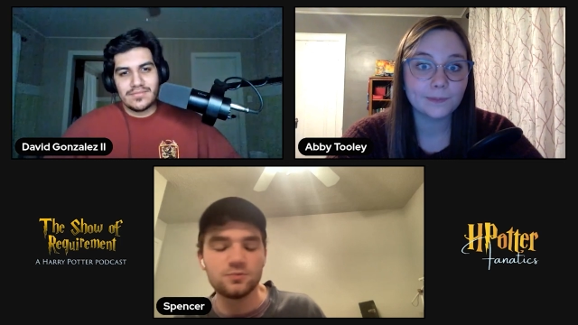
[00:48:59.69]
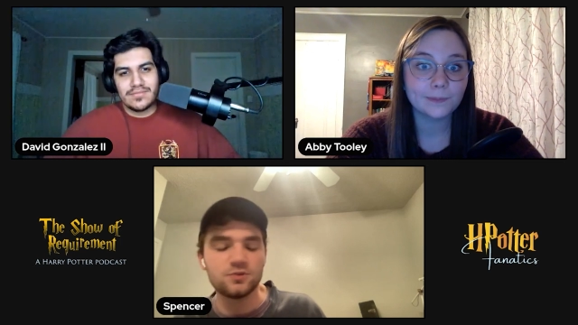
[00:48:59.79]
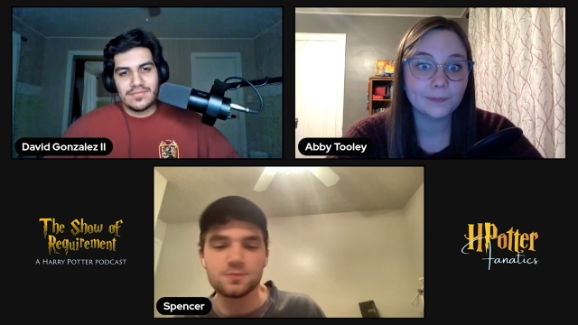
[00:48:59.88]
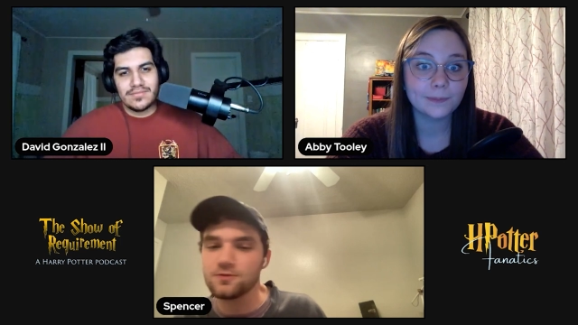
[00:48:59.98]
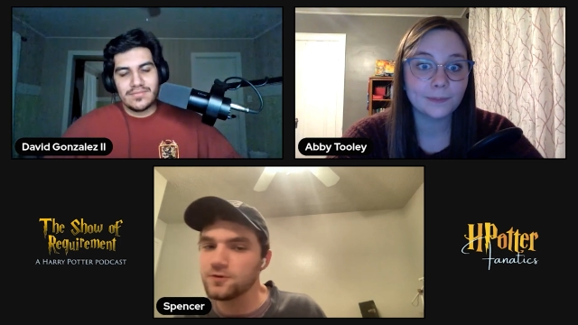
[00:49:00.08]

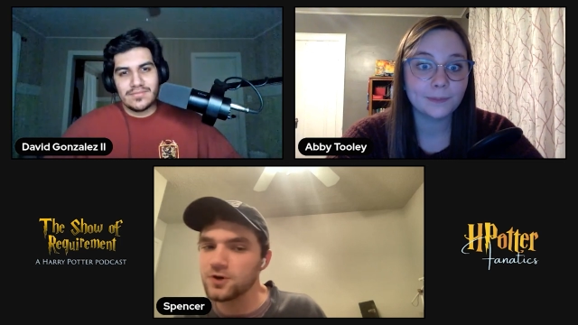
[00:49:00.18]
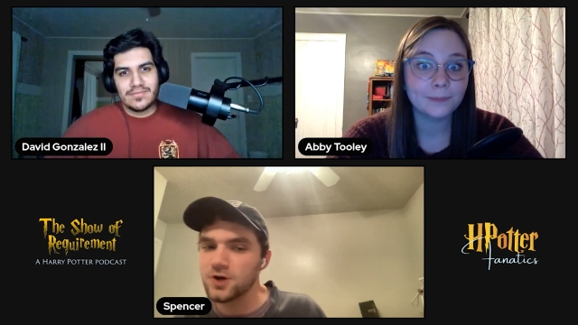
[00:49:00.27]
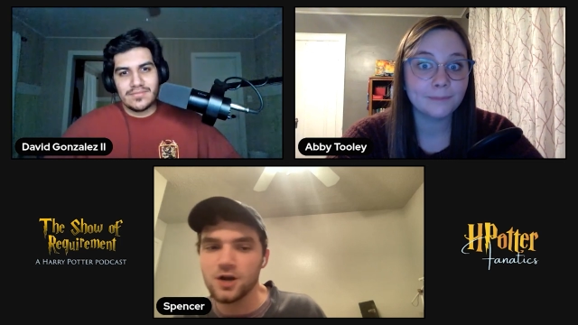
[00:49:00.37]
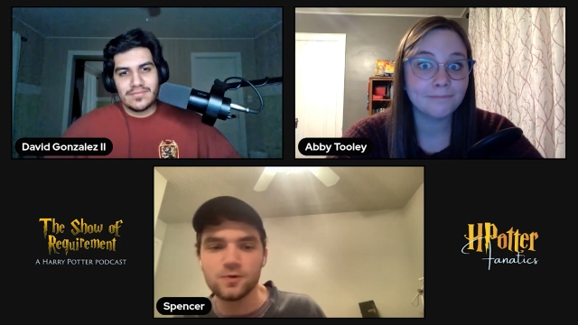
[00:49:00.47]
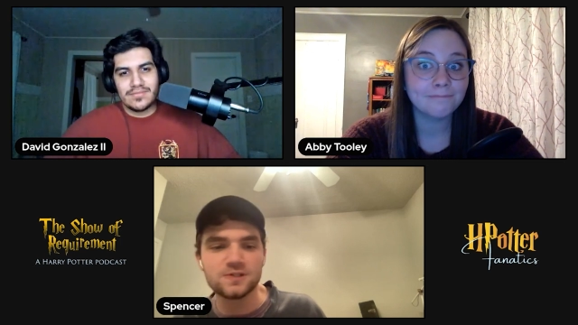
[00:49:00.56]
Speaker 1: Just
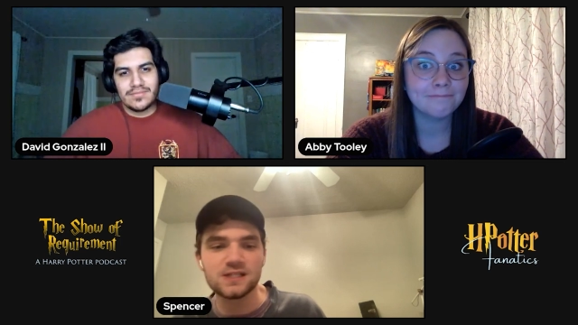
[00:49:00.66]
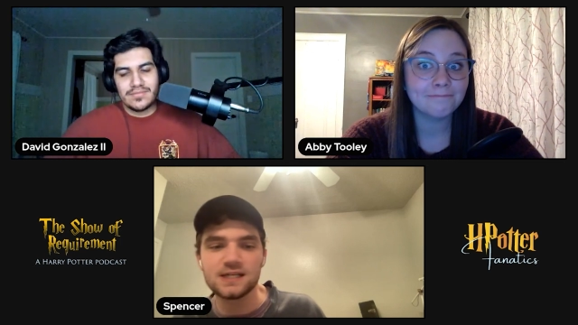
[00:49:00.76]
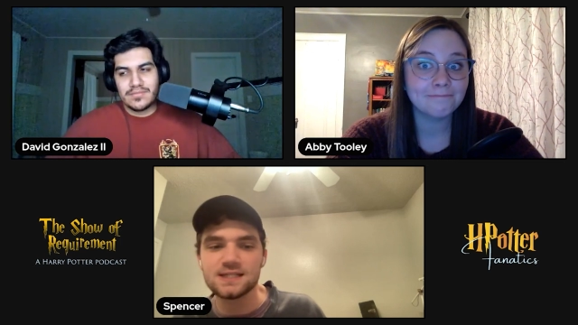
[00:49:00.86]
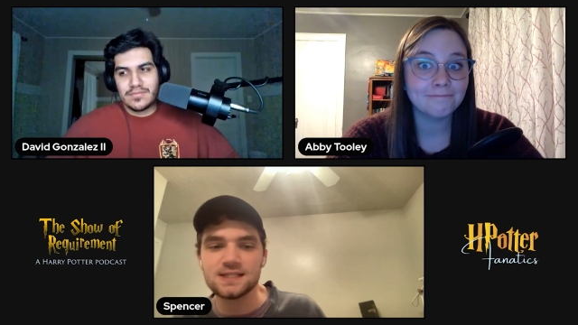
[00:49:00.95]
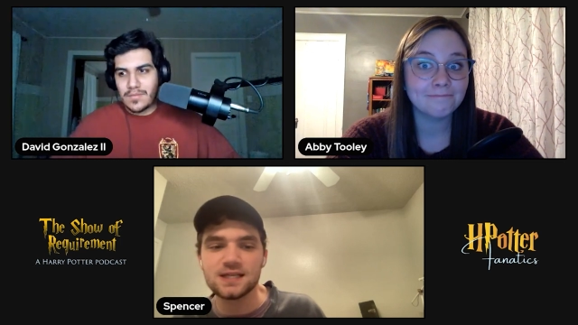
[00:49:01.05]
before Hogwarts
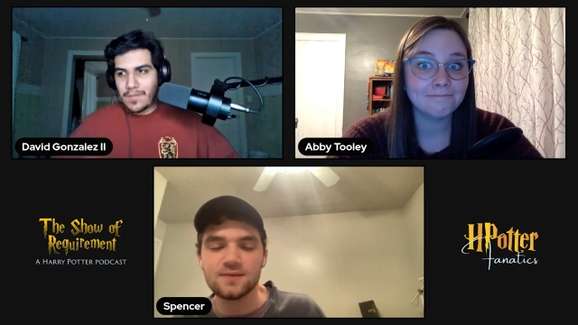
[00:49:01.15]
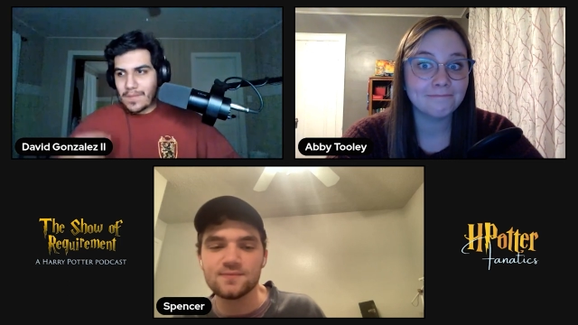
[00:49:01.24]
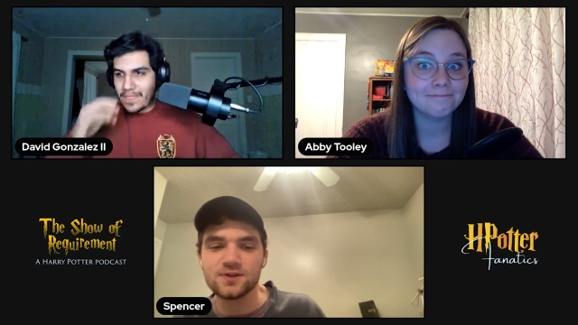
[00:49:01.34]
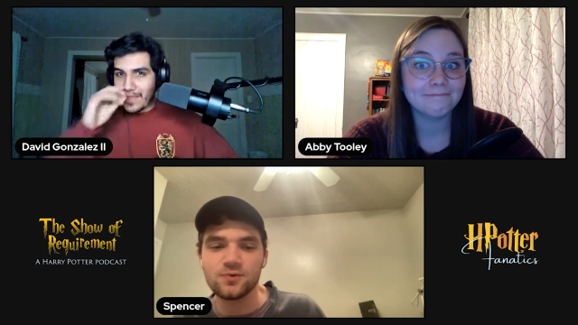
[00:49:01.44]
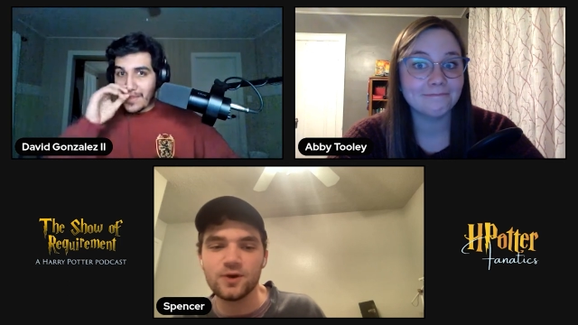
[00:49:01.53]
Legacy
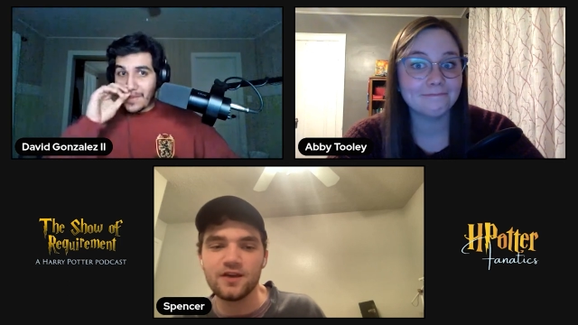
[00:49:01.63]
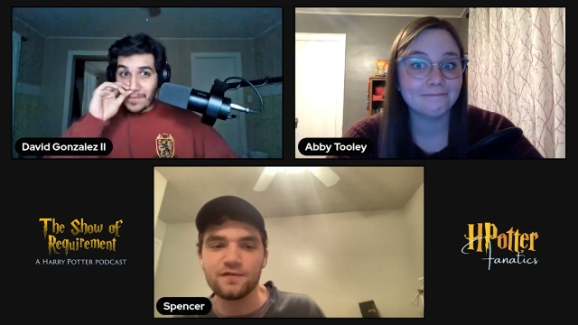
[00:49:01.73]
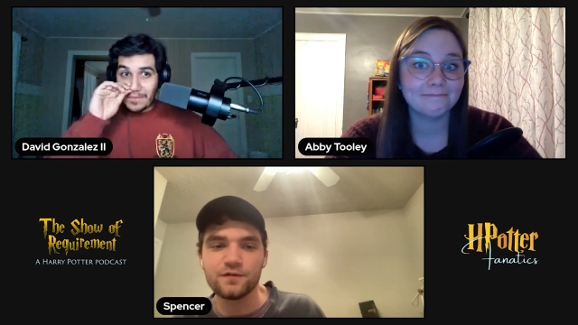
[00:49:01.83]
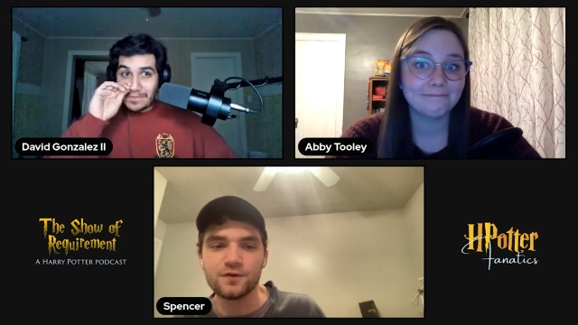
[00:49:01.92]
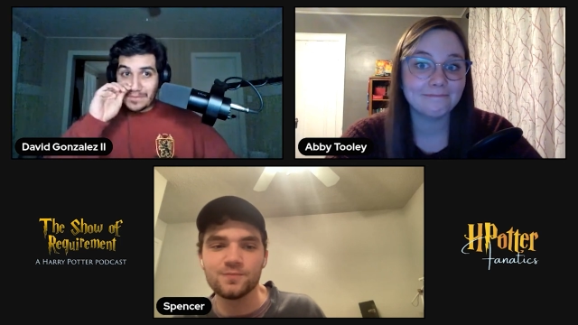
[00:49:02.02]
comes our way
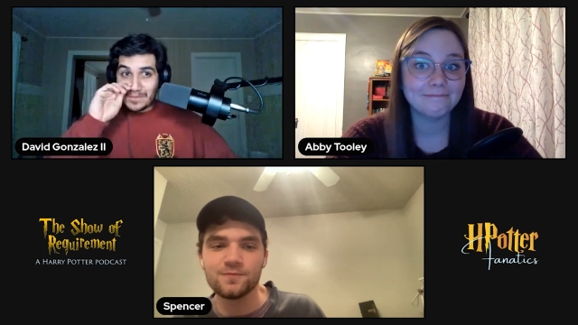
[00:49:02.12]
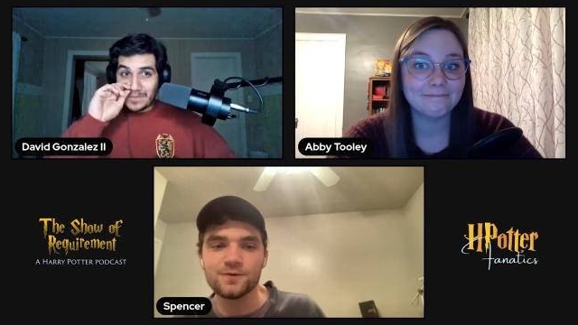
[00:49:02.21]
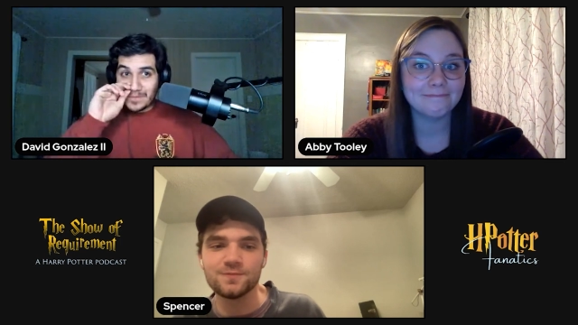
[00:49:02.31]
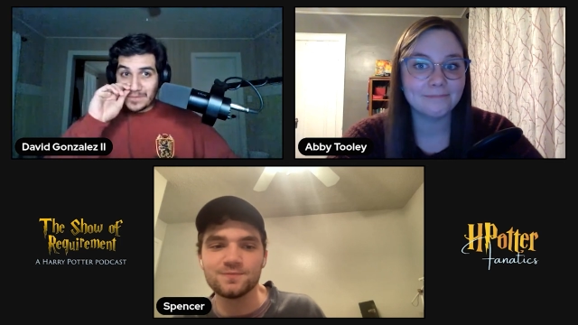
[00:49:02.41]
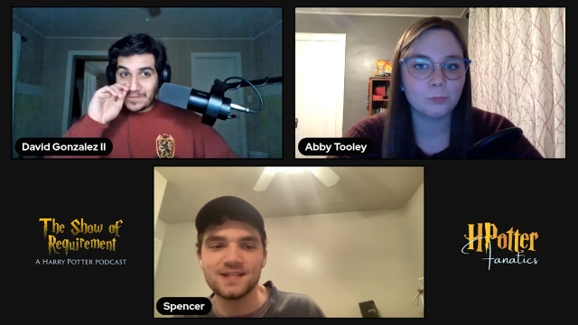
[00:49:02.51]
for, for
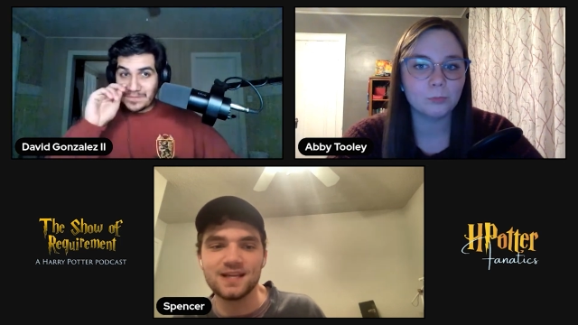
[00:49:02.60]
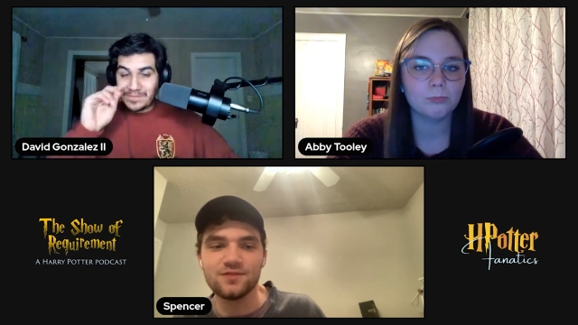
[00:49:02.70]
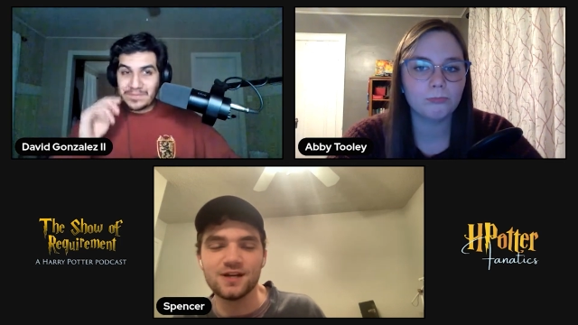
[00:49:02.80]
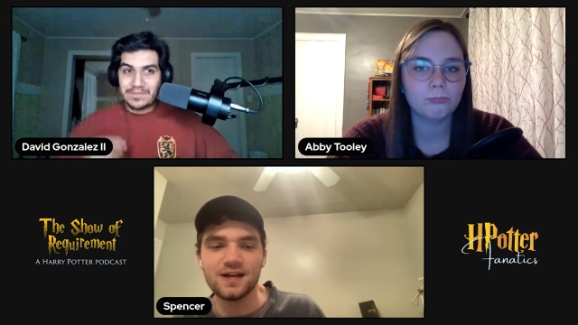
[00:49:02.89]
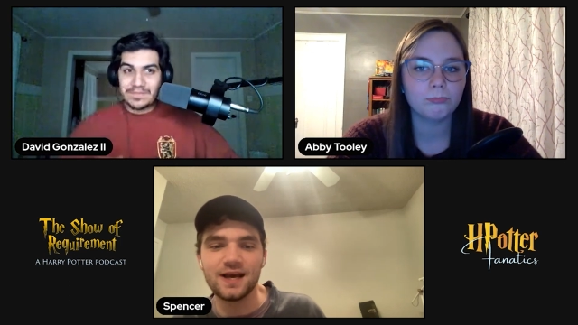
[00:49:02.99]
mm.
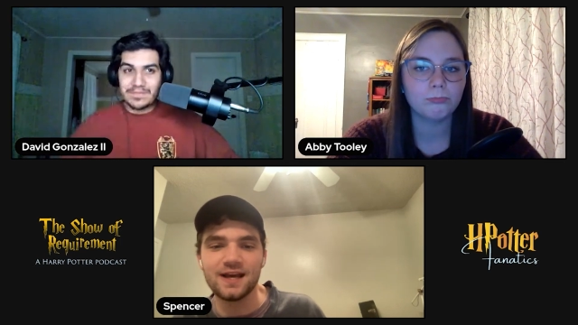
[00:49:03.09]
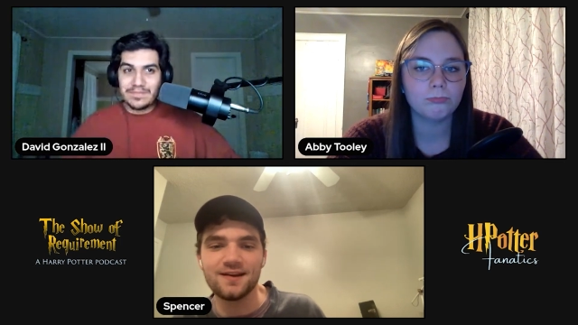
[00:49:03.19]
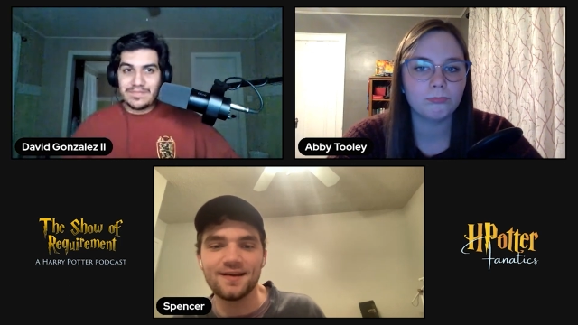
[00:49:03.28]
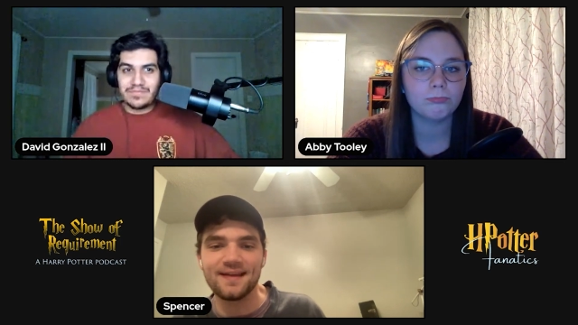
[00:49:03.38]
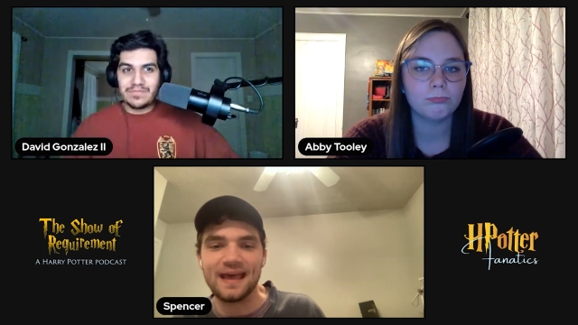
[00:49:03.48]
David and I,
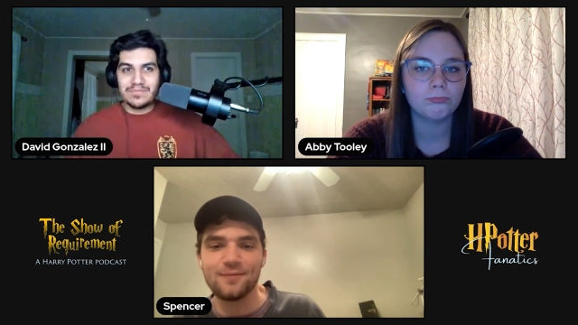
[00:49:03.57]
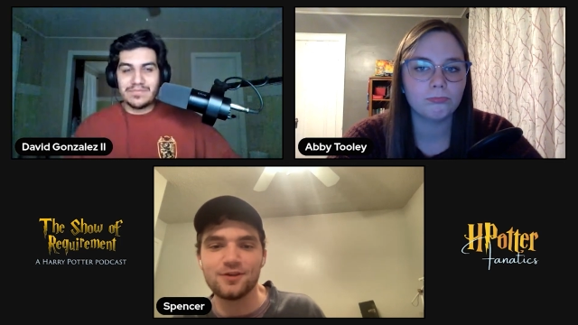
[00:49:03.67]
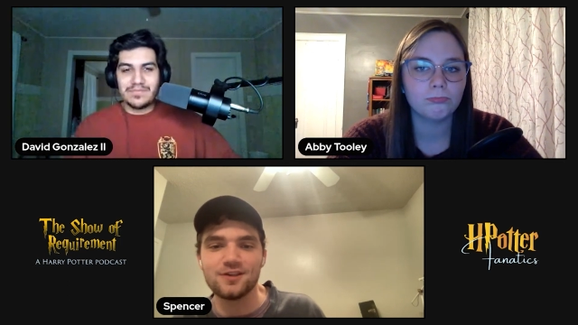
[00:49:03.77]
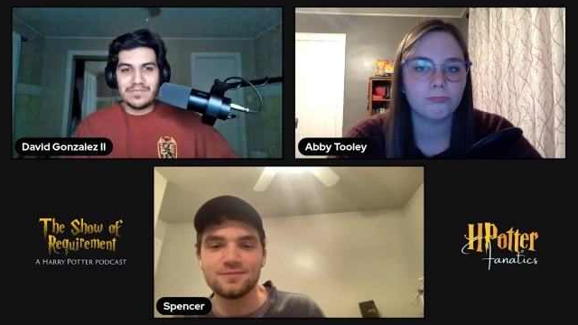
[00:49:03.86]
not Abby.